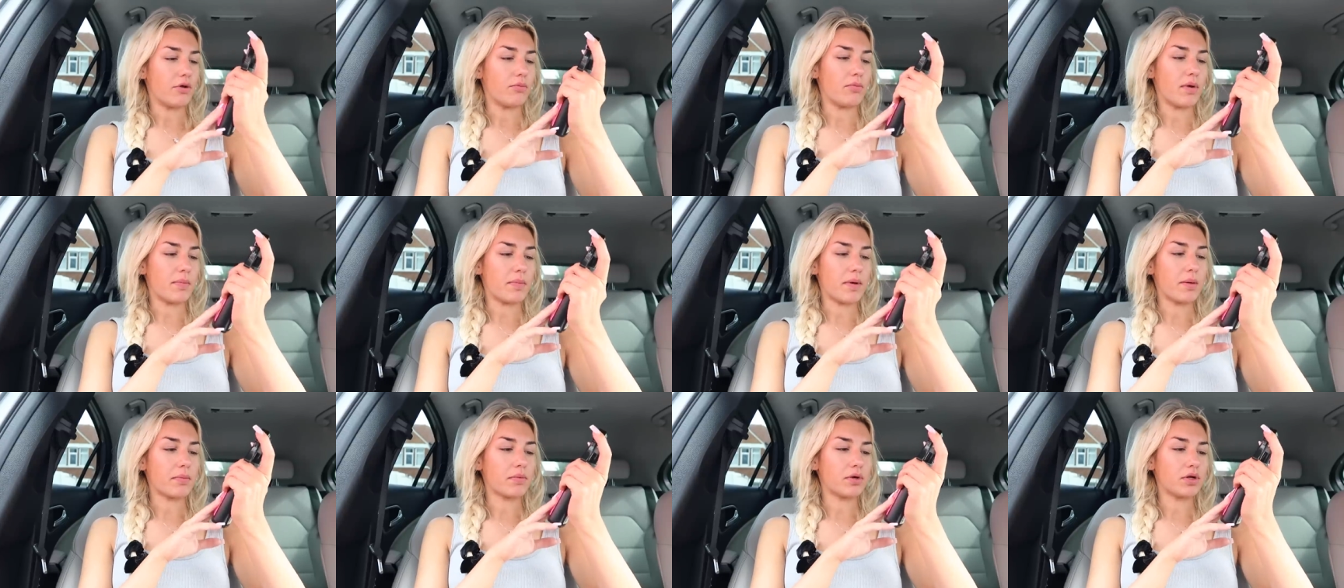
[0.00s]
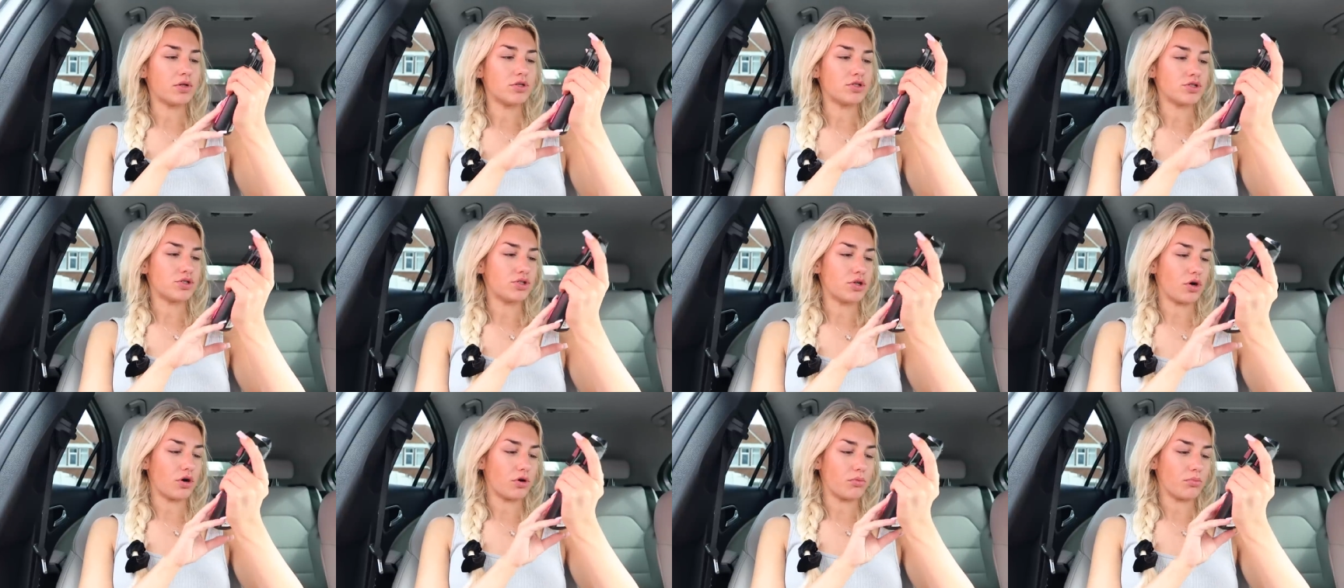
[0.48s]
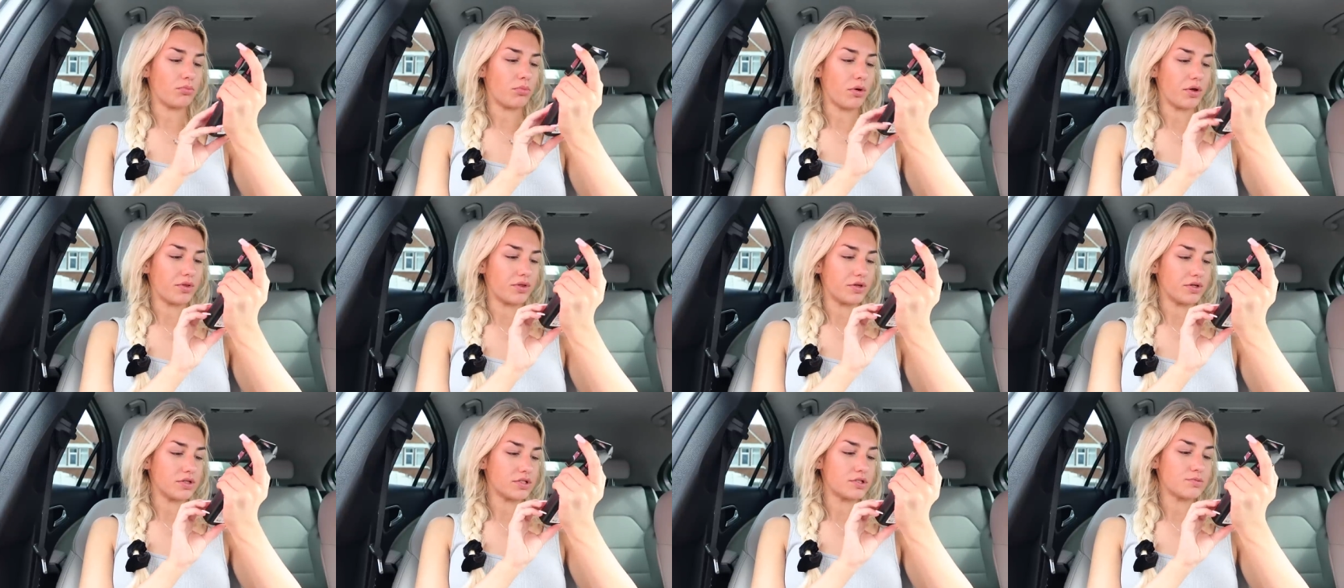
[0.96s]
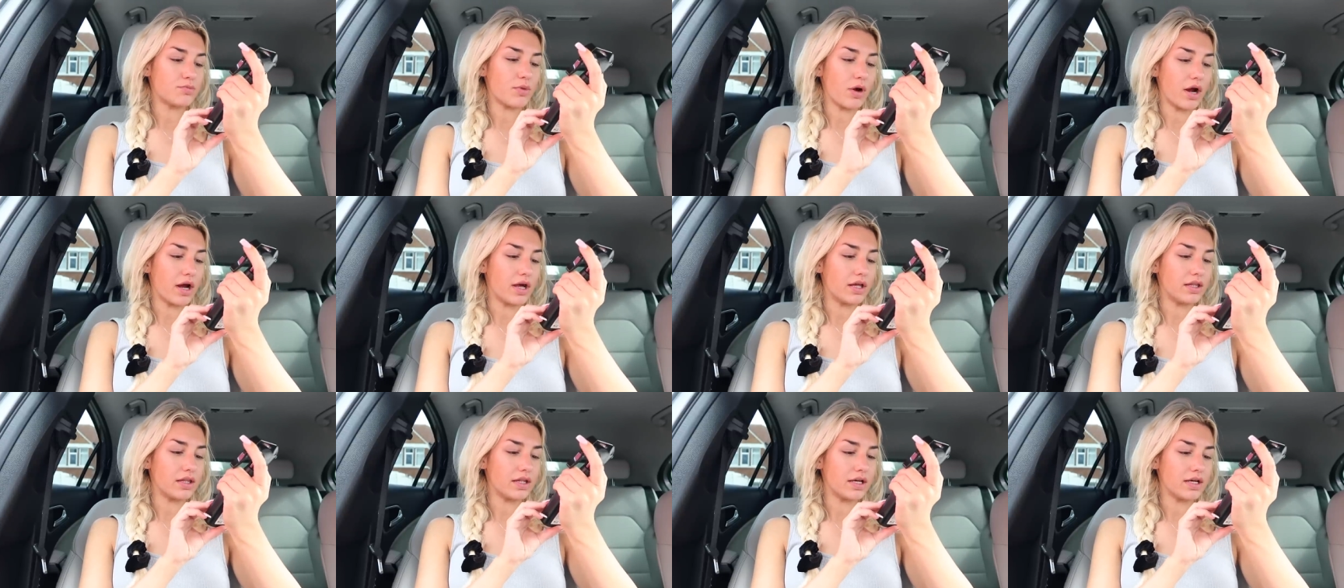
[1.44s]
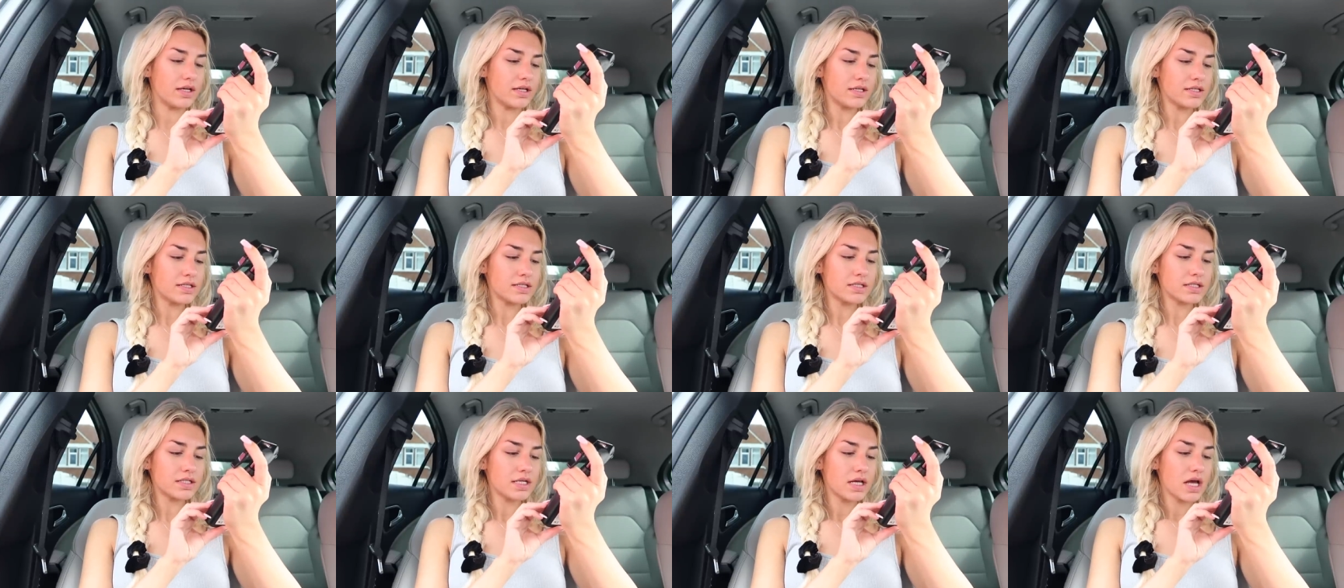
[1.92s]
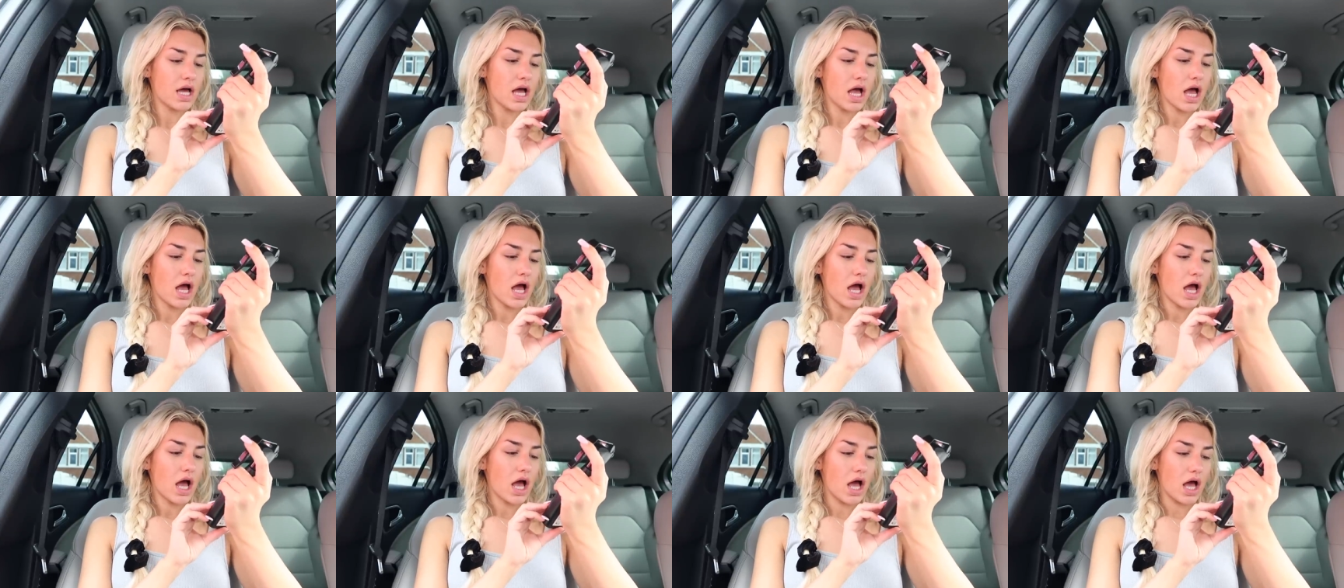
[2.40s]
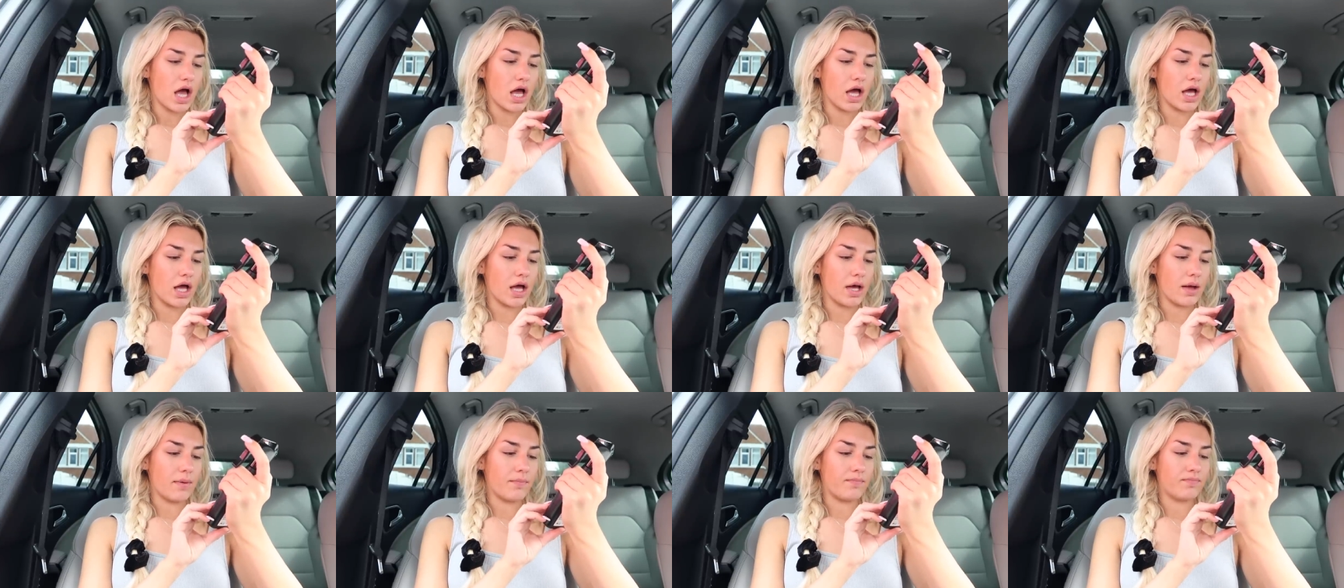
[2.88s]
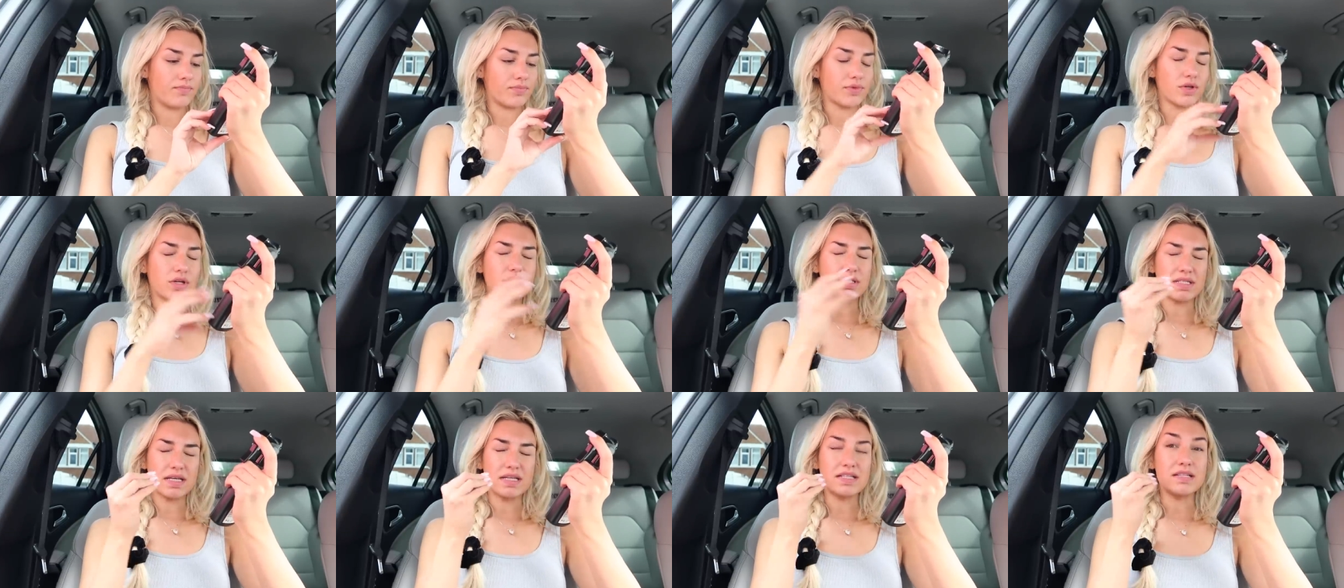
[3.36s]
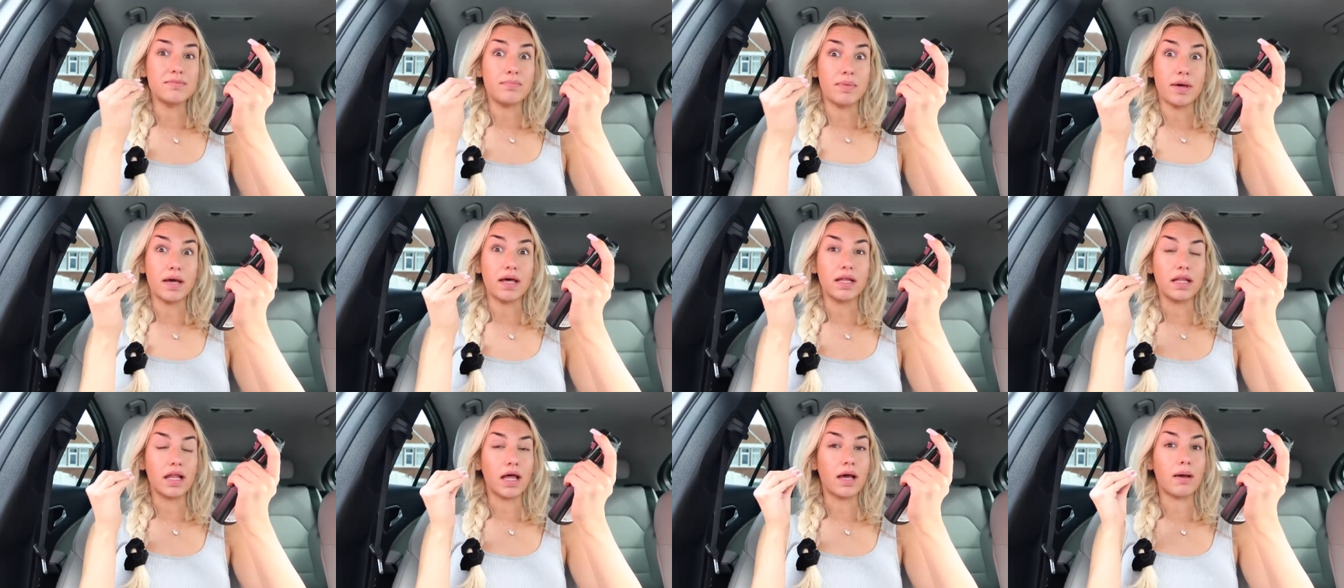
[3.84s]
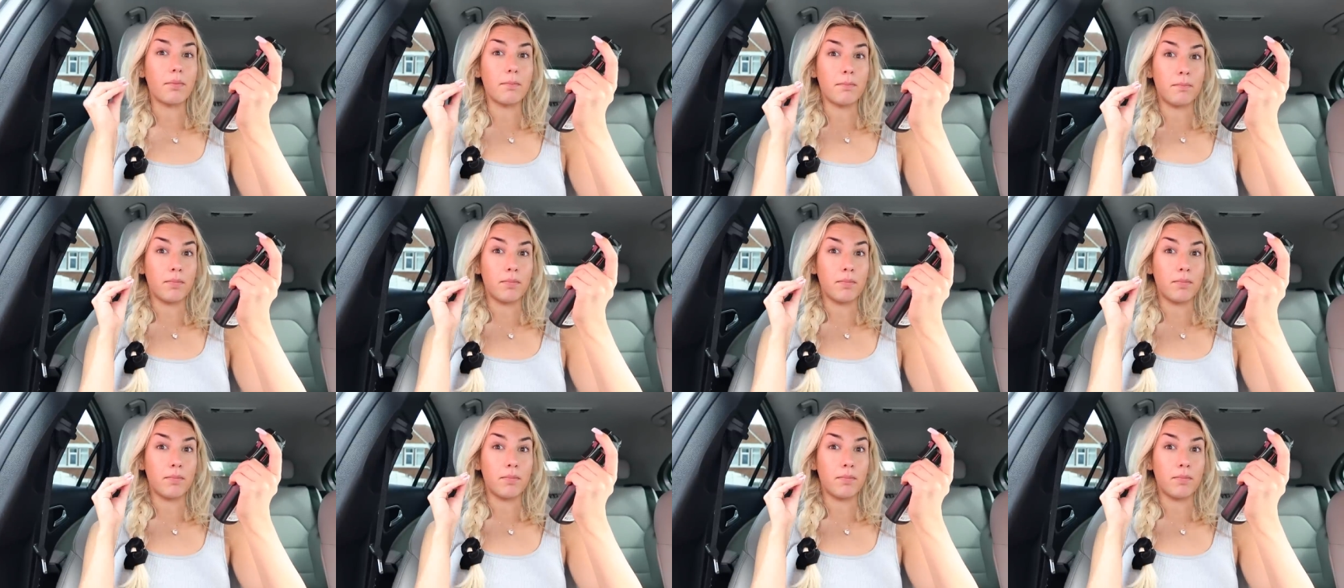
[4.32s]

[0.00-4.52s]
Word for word: Maybe I'm gonna just not bother spraying this. Um, because it is a bit like